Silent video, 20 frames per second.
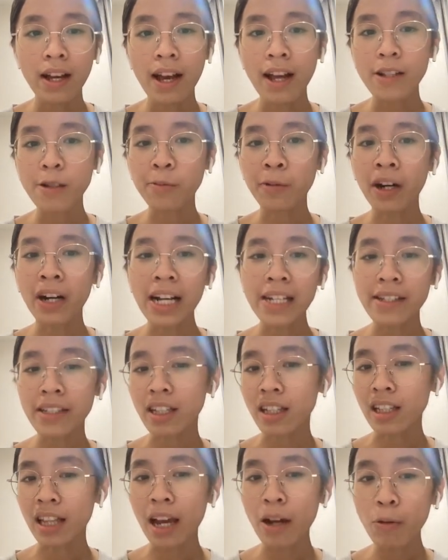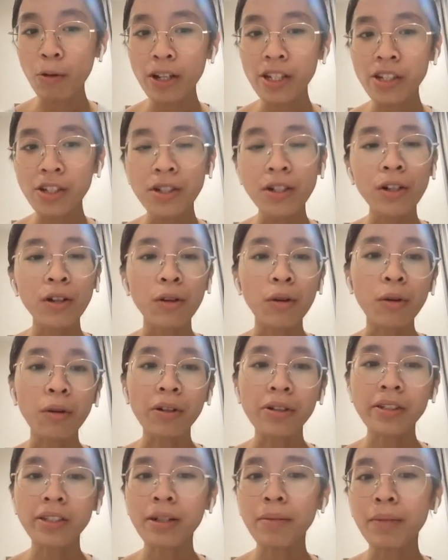as well as the language
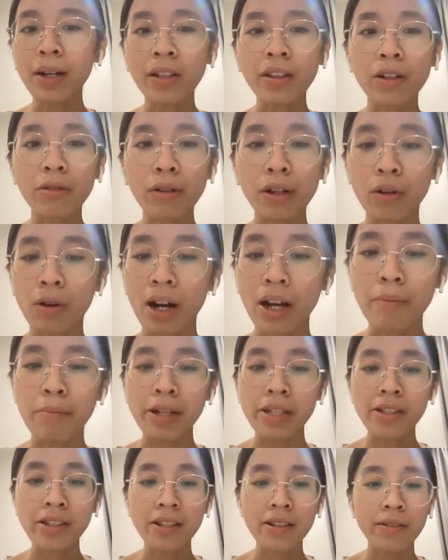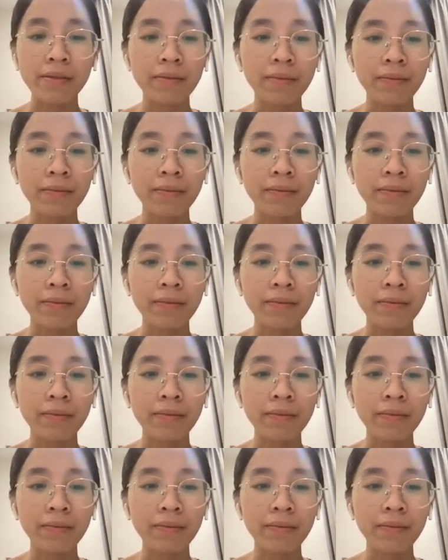or some other requirements.